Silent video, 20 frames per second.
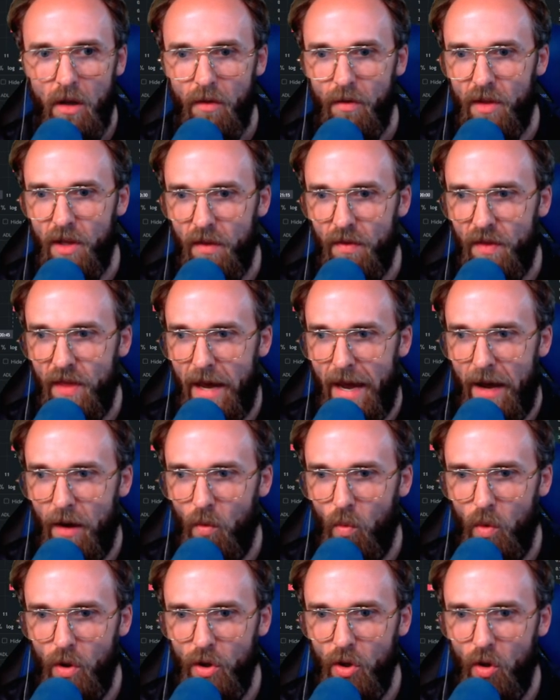then
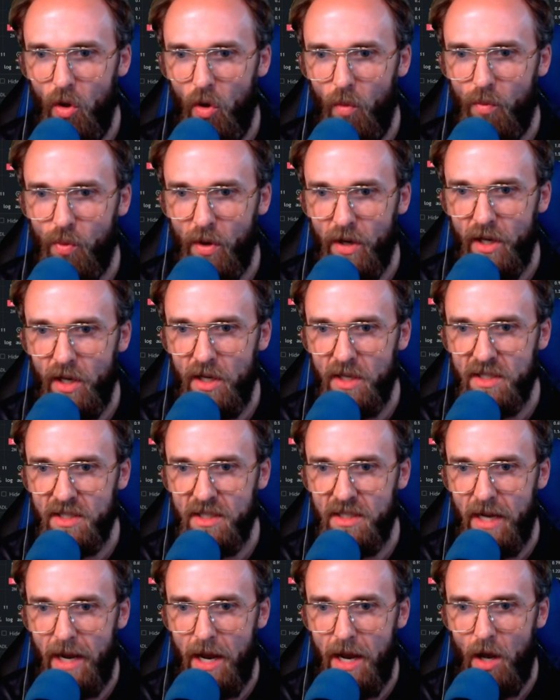that will bring us
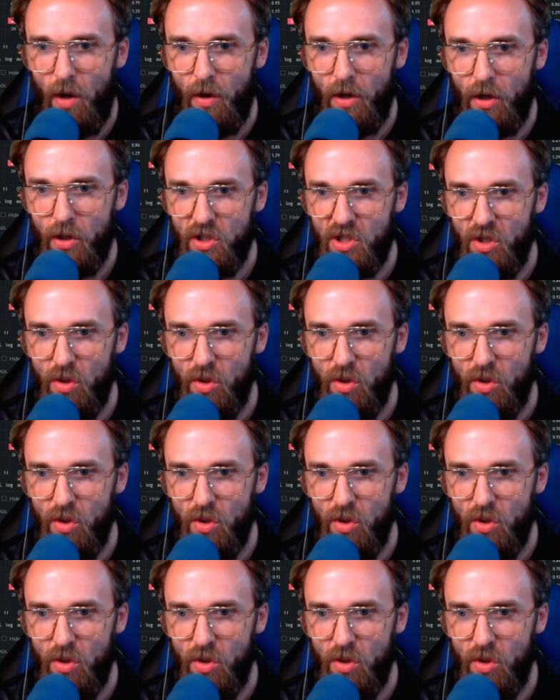down